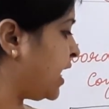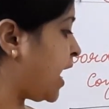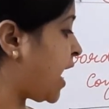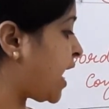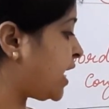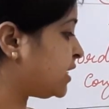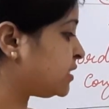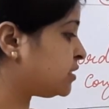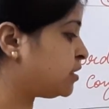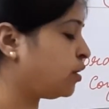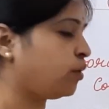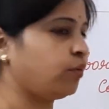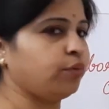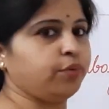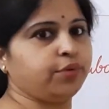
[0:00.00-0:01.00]
as
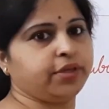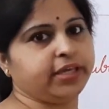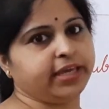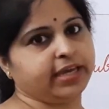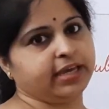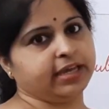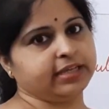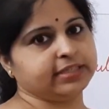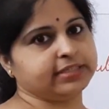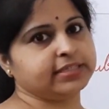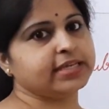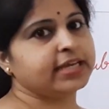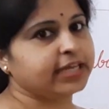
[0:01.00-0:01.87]
though, yes,